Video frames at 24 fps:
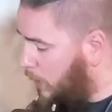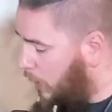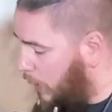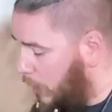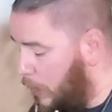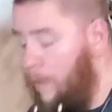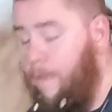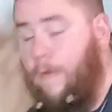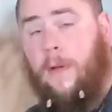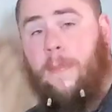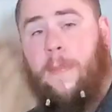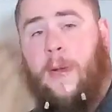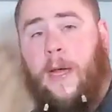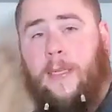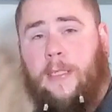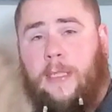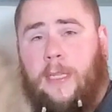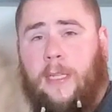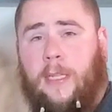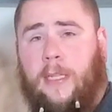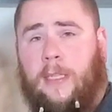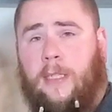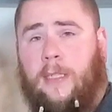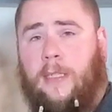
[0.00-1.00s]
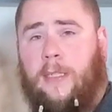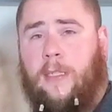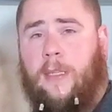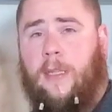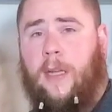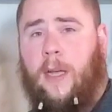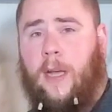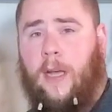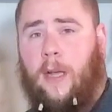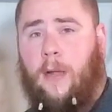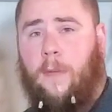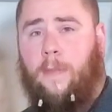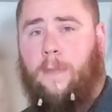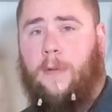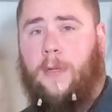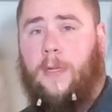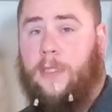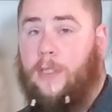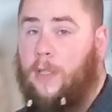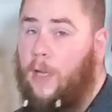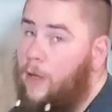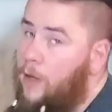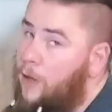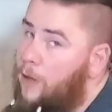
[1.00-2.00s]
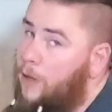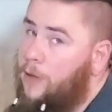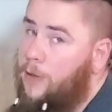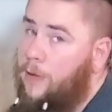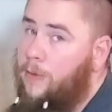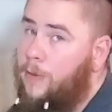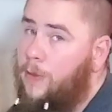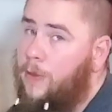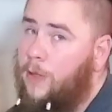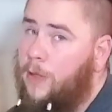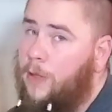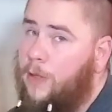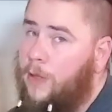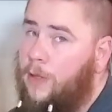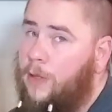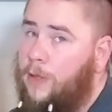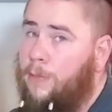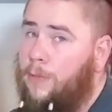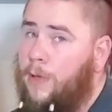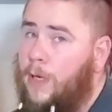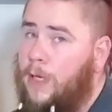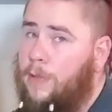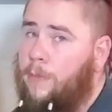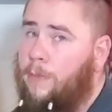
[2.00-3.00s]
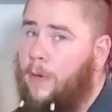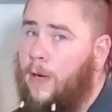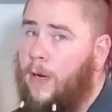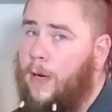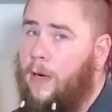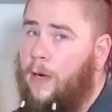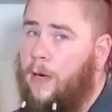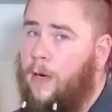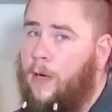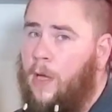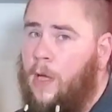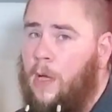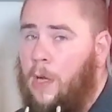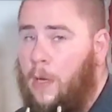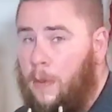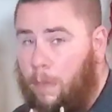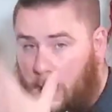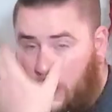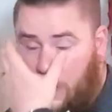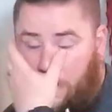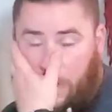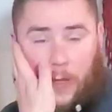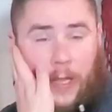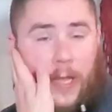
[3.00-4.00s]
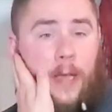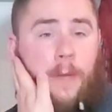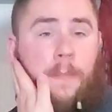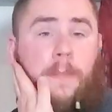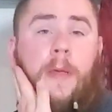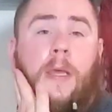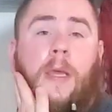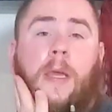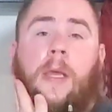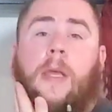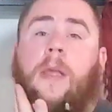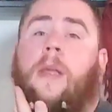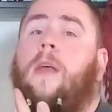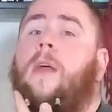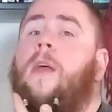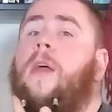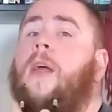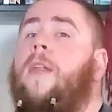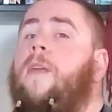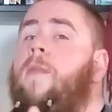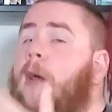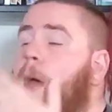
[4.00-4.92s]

Even a mask like this is going to help. It's not going to do as good as a respirator, but if you're like me and you